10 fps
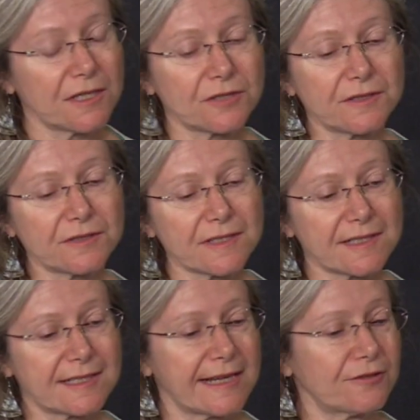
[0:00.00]
so there's
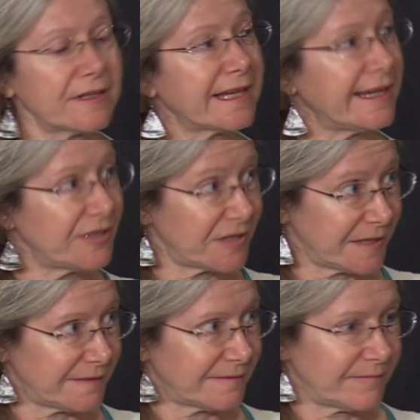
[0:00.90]
this
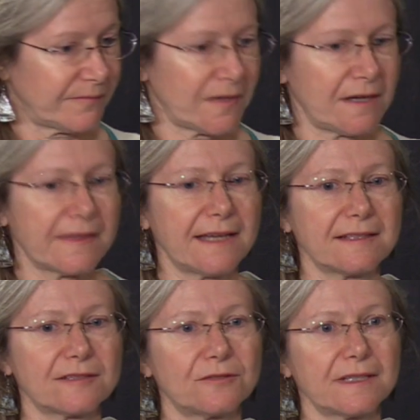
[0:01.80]
segregation that
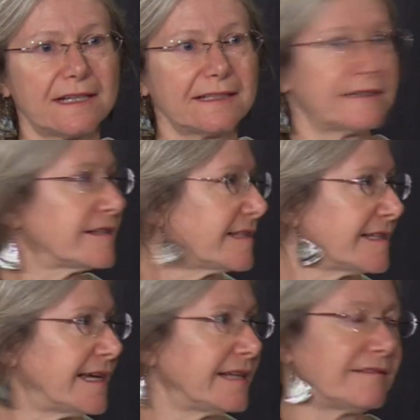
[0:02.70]
is going on in our
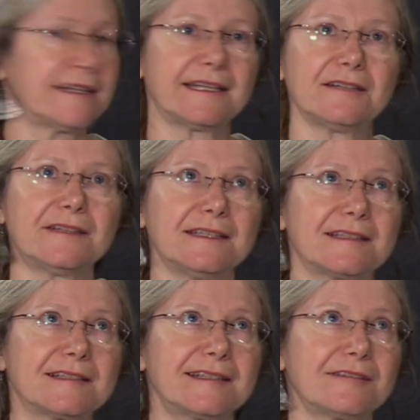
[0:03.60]
society right now, and
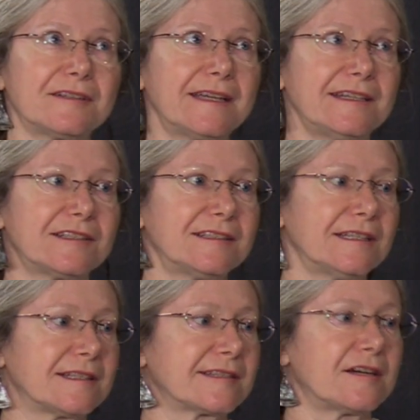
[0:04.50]
it's a segregation.
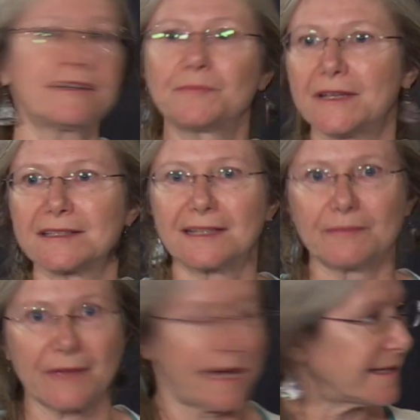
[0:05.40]
It started based
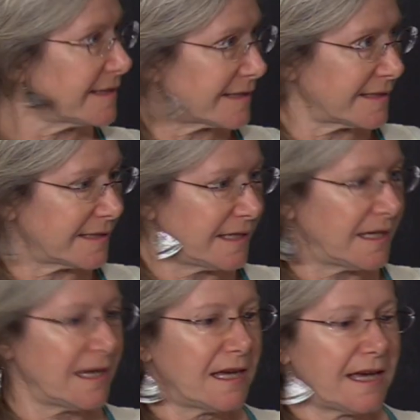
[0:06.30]
on masks.
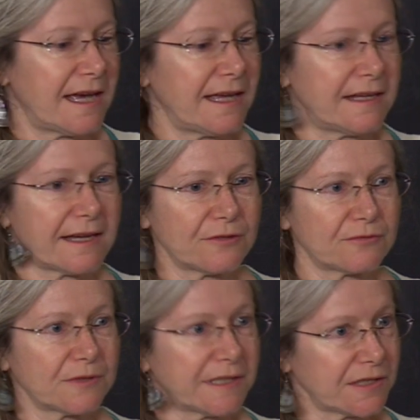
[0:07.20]
And I was
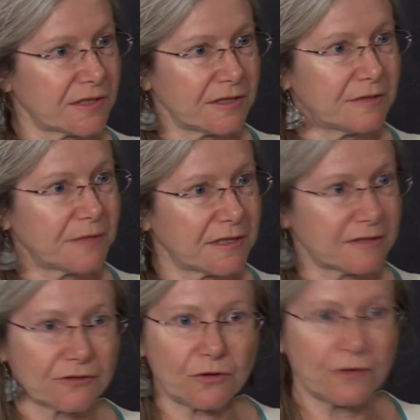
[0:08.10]
really concerned because,
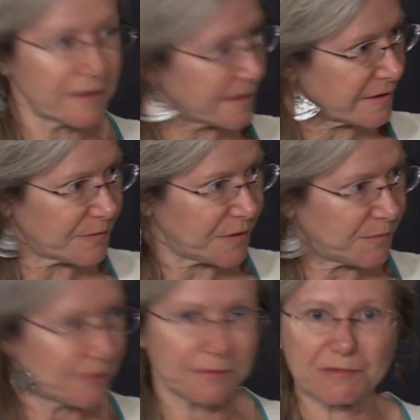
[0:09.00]
of course, there are
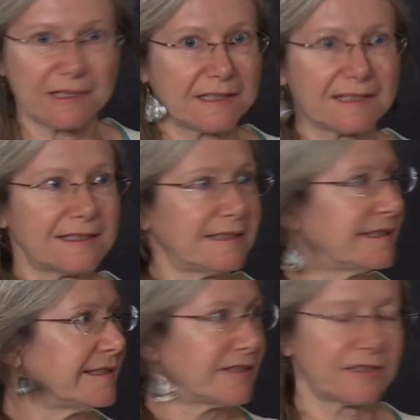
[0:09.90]
people with pre-existing
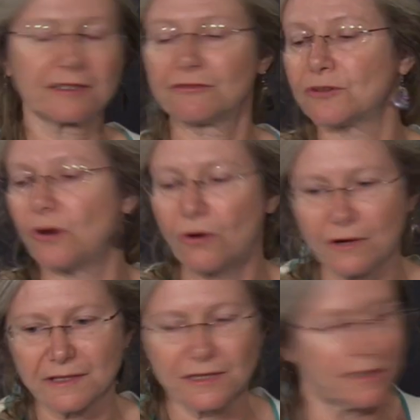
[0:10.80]
conditions. Of
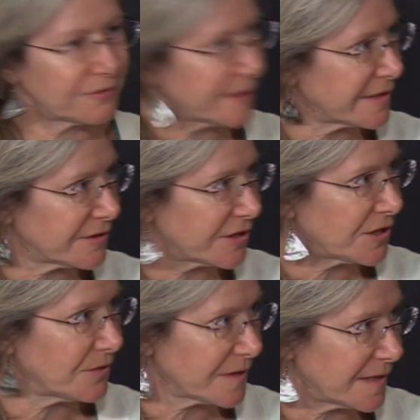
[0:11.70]
course, all the research
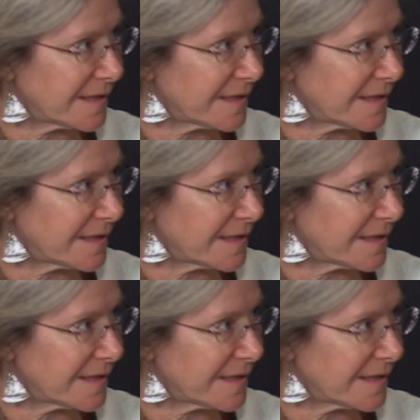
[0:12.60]
shows this,